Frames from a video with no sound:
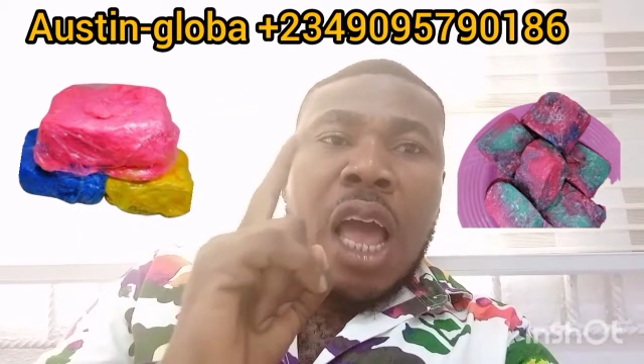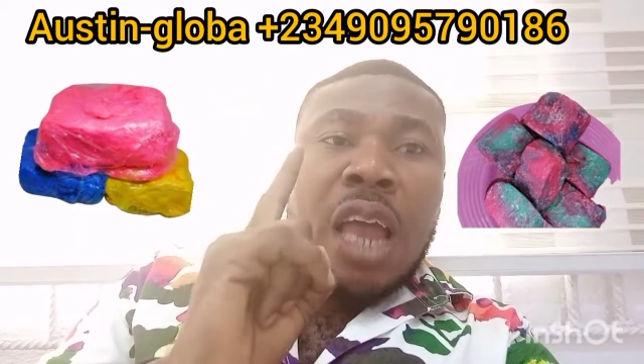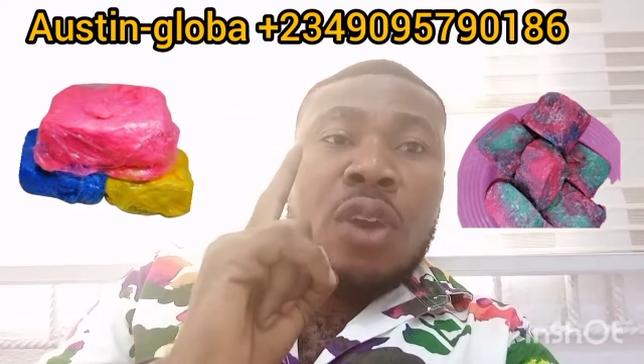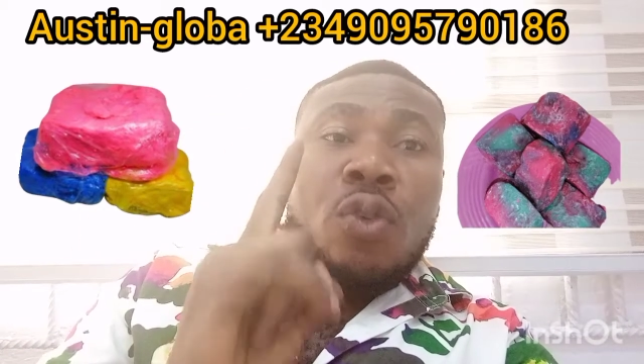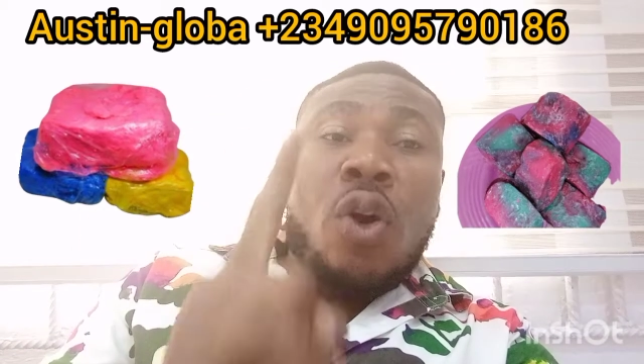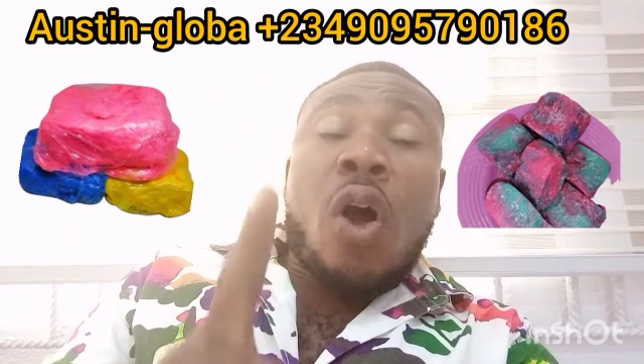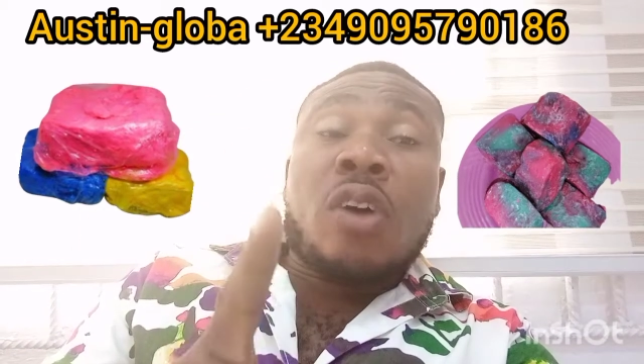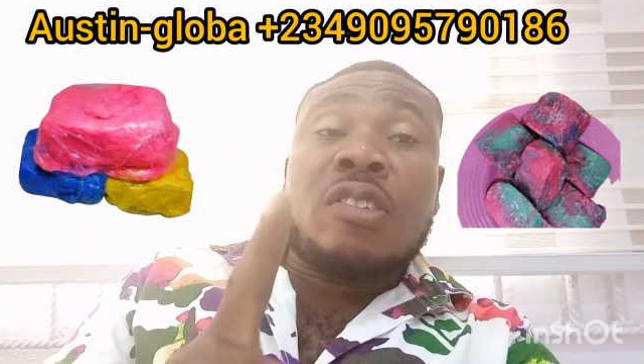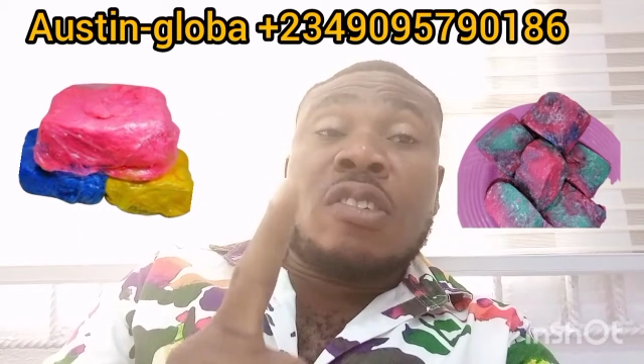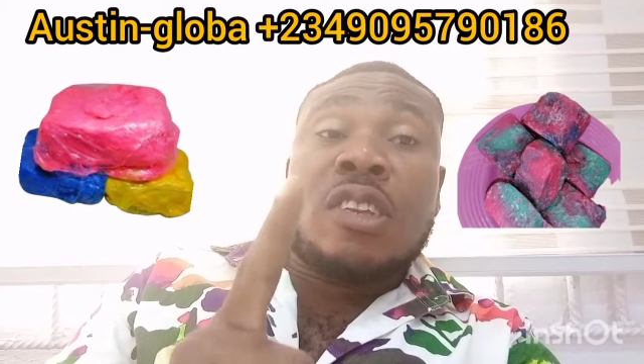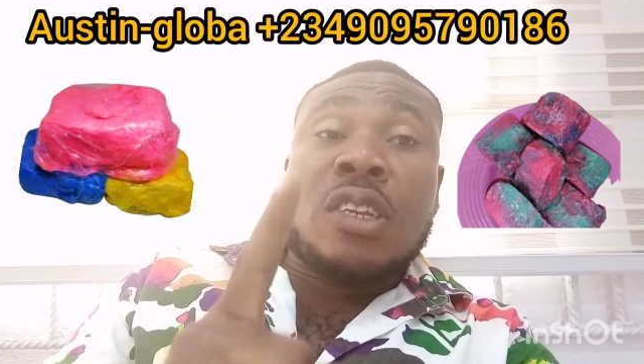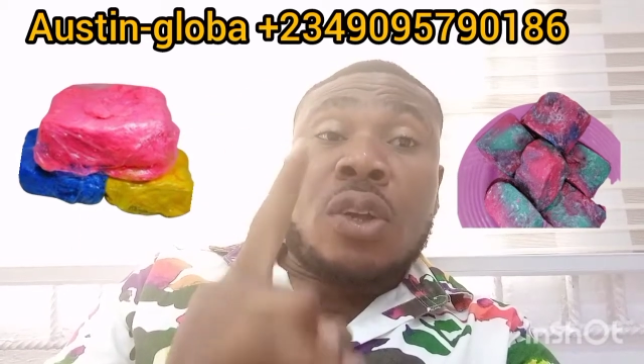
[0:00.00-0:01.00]
And
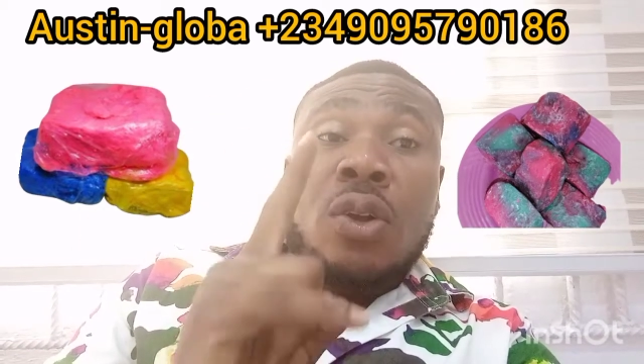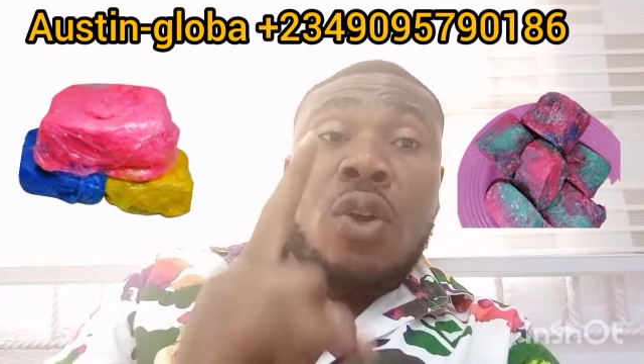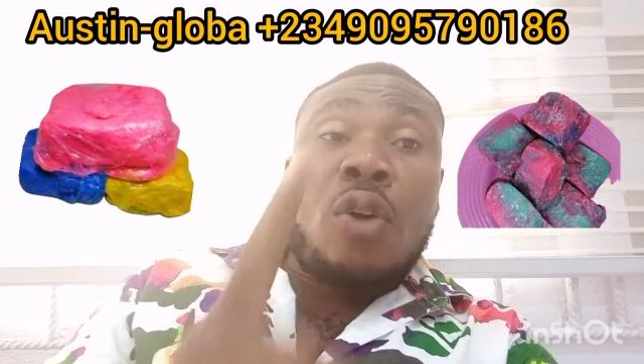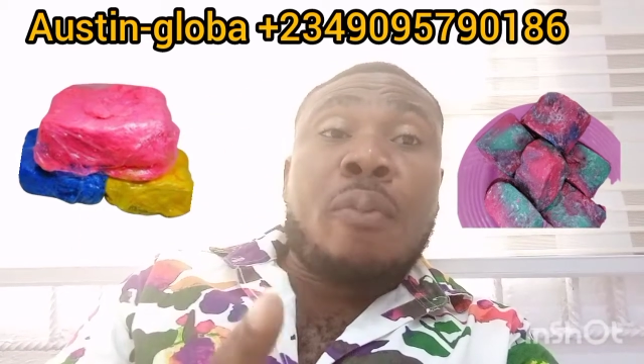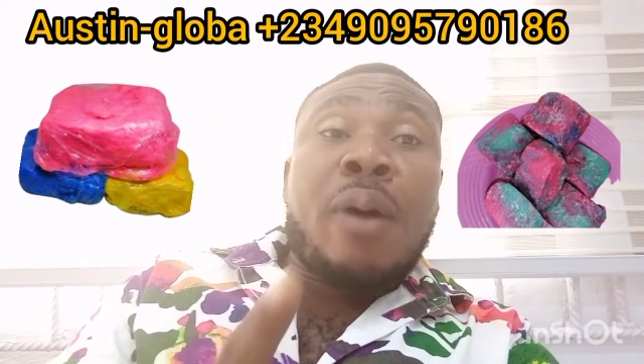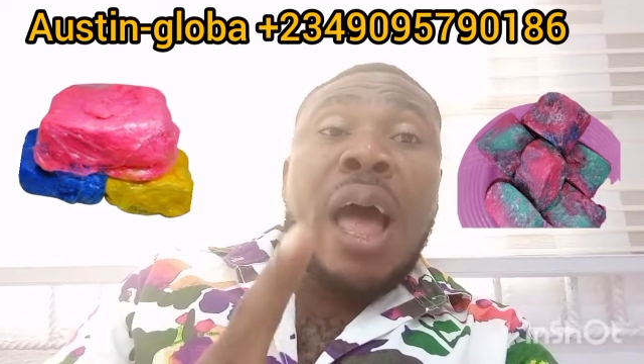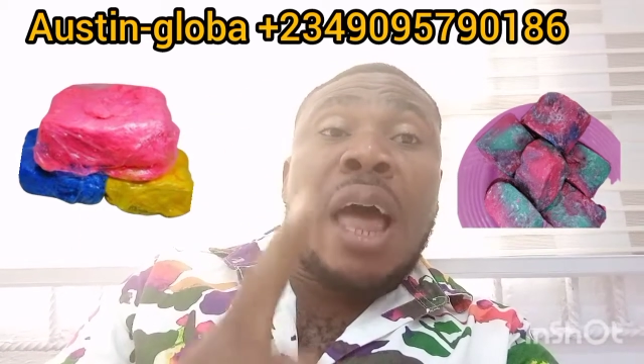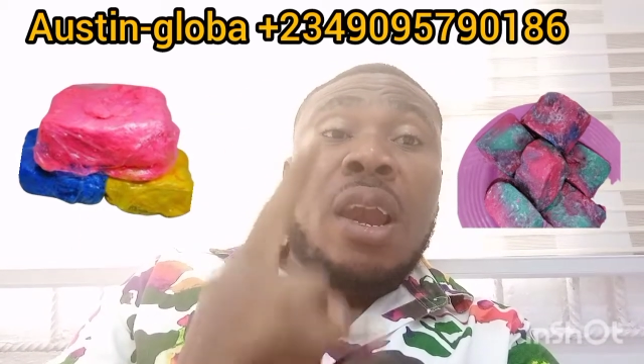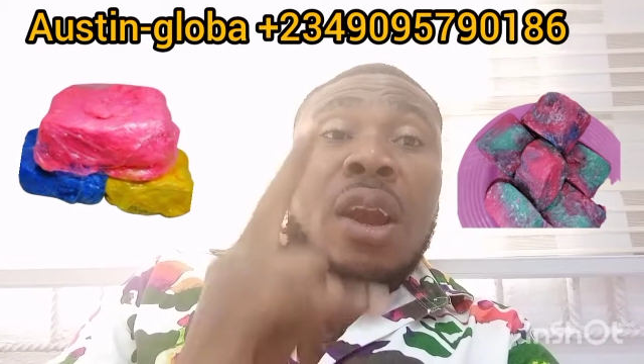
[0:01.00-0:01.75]
Austin Global